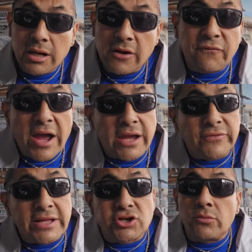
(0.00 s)
if I, if
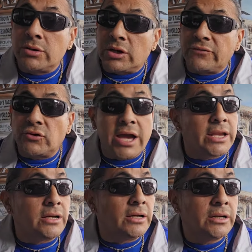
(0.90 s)
they told me if you
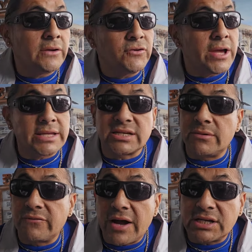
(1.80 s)
had uh if you had some
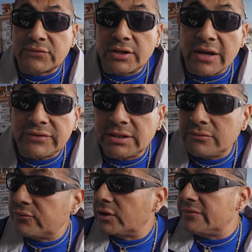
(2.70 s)
advice for lefty
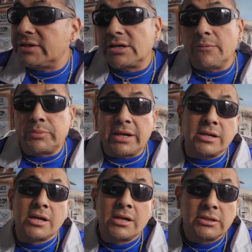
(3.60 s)
for lefty
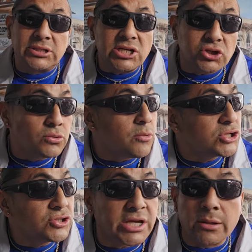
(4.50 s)
gunplay, Diesel, what
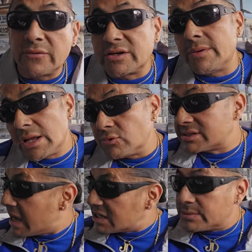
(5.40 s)
would you tell him? If somebody was
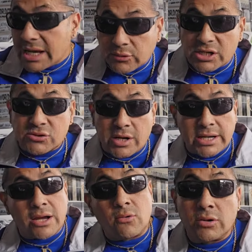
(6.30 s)
to ask me that question right
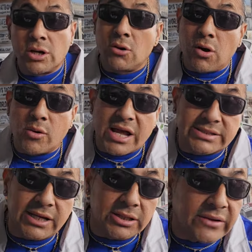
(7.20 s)
now, what would I
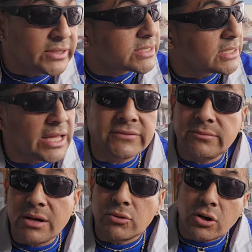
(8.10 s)
tell Lefty? I said, Lefty,
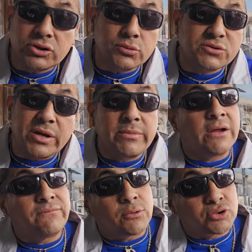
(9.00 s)
man, with all due respect, man,
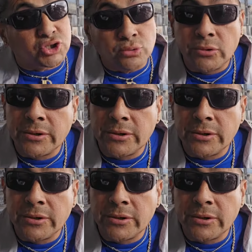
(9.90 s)
I fuck with you.